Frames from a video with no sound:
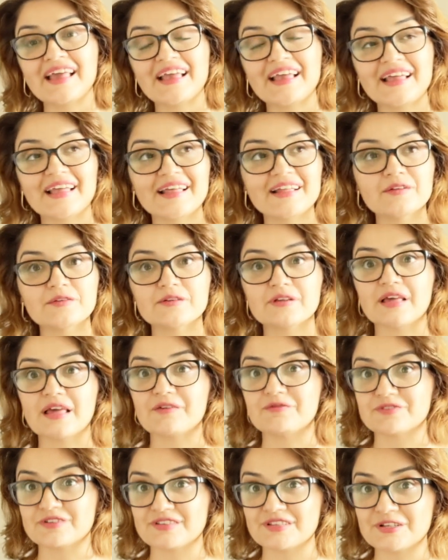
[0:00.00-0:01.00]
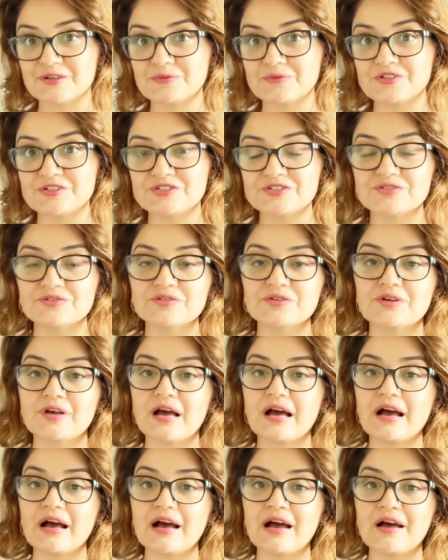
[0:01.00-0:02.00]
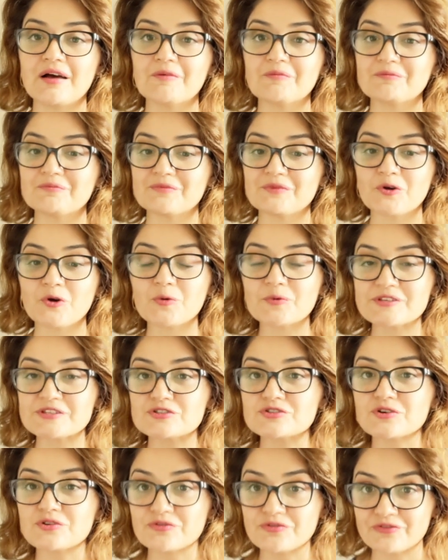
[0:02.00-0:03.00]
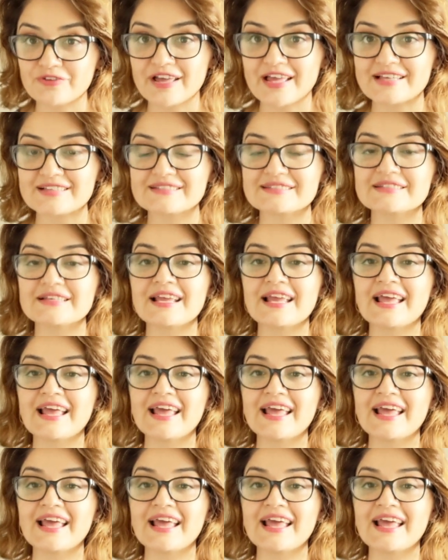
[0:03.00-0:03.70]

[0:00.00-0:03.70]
and everything was going so fast.